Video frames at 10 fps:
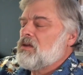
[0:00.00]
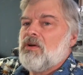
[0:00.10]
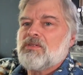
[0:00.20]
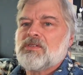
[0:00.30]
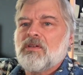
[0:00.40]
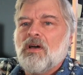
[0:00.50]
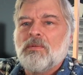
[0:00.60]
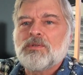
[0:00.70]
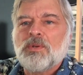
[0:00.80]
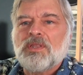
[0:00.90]
it also
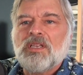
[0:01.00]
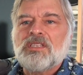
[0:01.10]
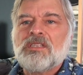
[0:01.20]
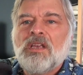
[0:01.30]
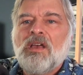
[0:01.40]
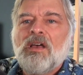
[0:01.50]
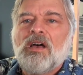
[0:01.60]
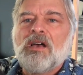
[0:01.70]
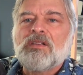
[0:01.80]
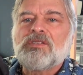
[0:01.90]
comes with this
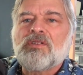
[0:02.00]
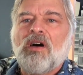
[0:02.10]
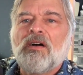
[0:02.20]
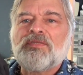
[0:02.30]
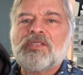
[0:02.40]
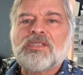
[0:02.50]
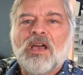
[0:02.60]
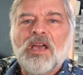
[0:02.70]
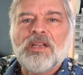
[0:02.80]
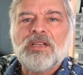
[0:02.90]
uh,
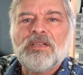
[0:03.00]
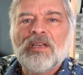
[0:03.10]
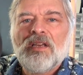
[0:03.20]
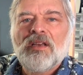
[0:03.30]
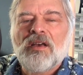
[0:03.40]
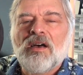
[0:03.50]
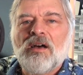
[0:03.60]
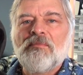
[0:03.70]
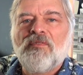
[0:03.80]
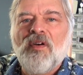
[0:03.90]
soft-sided
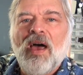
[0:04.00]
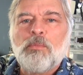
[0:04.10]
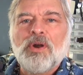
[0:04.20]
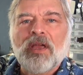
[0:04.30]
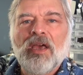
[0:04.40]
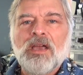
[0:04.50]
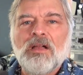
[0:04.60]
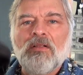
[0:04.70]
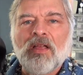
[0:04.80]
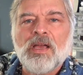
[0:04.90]
um, fabric
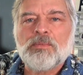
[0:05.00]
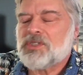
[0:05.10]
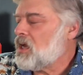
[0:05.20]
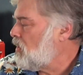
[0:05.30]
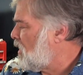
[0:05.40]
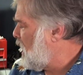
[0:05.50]
clamshell